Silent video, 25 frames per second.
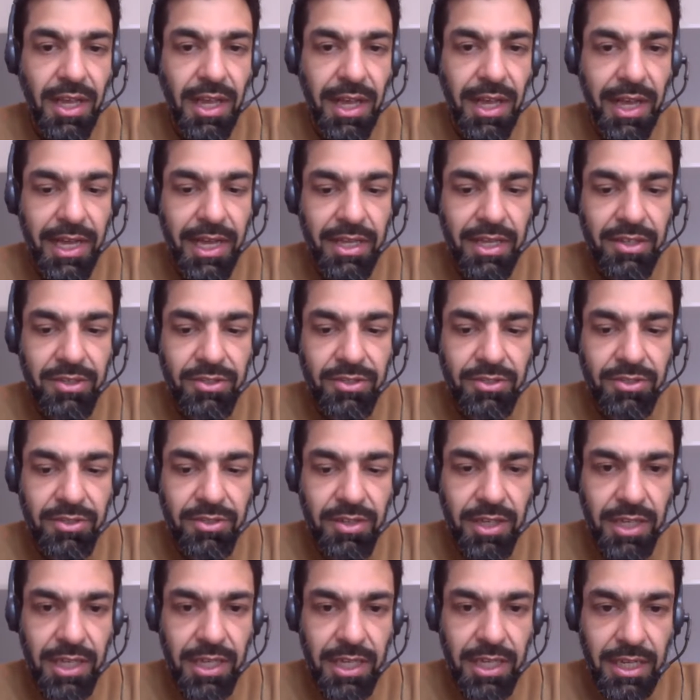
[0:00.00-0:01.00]
and
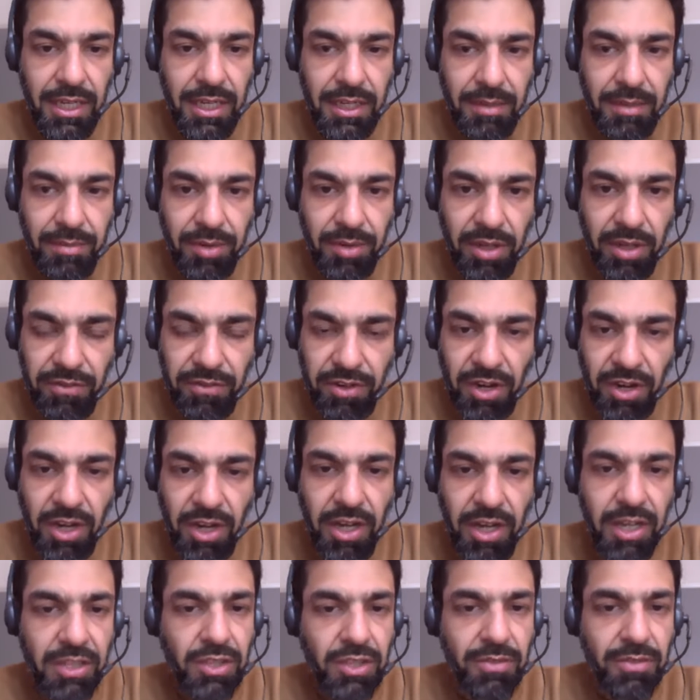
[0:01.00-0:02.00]
Brother
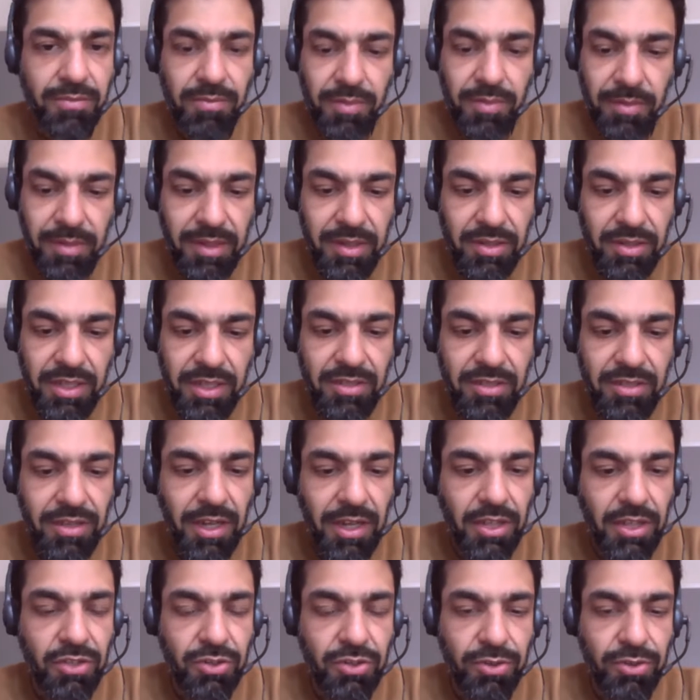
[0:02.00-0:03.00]
Farhan, you in
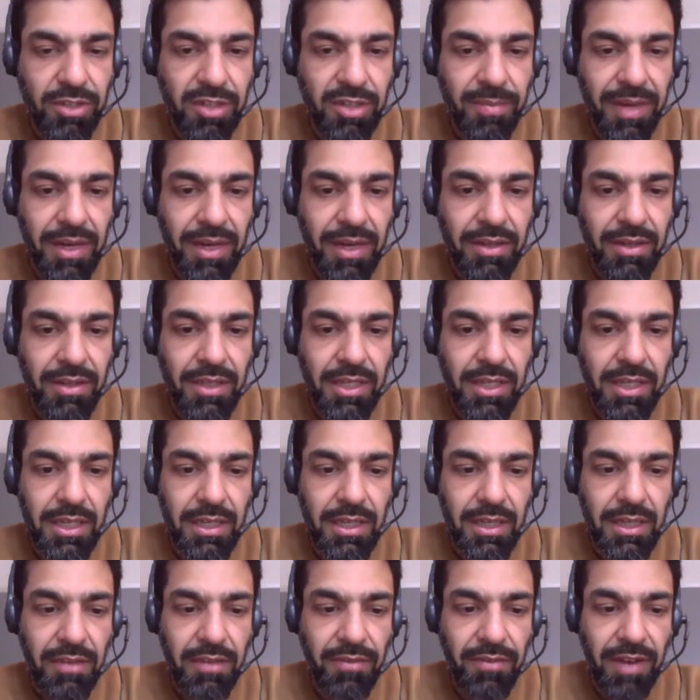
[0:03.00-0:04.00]
detail you talked about
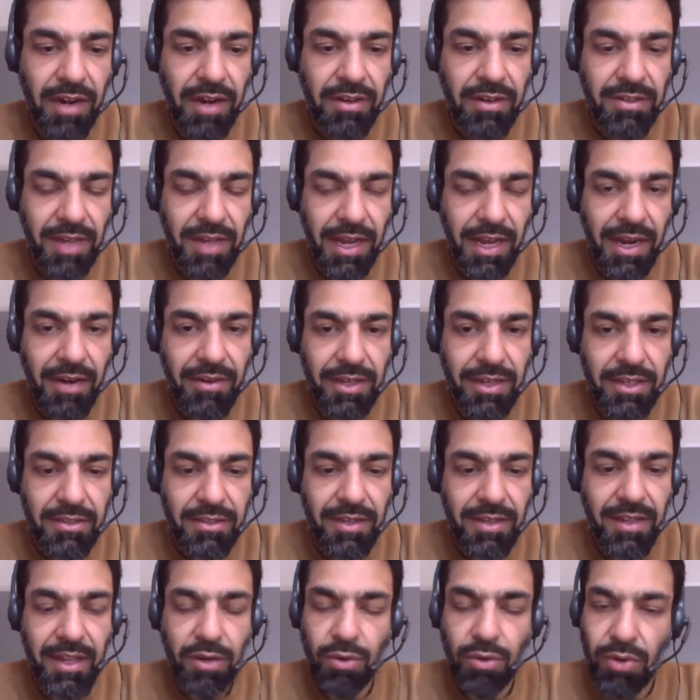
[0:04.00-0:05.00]
the various areas,
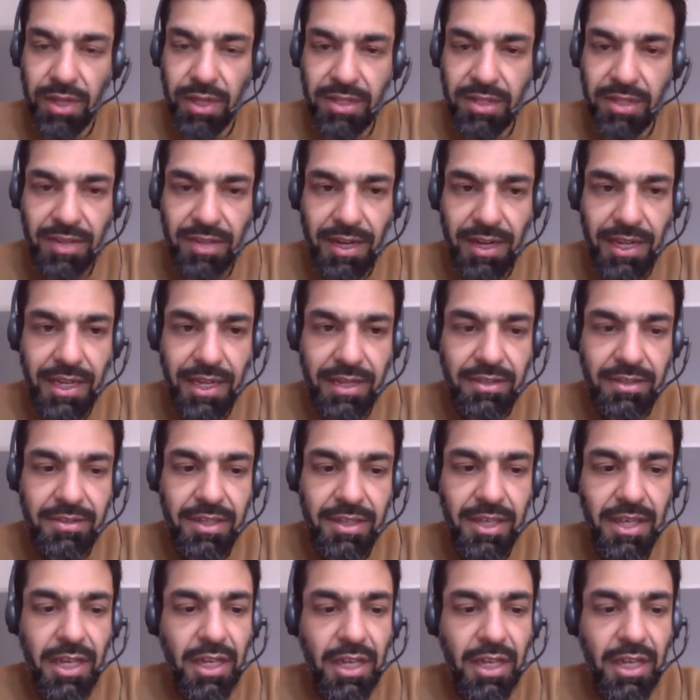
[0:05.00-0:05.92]
and they're all interlinked.